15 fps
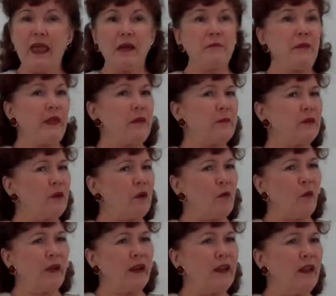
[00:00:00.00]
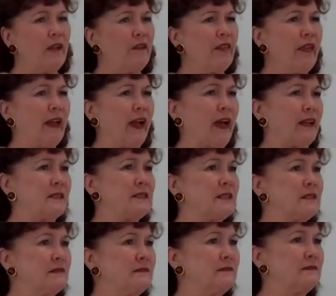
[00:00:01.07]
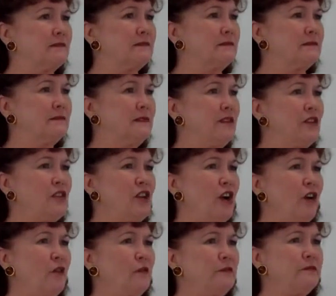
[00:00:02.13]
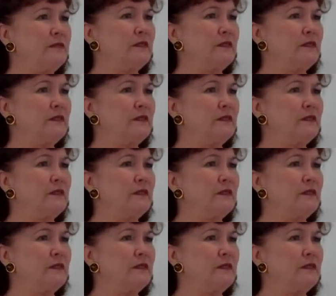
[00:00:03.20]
And people don't want to hear that, you know?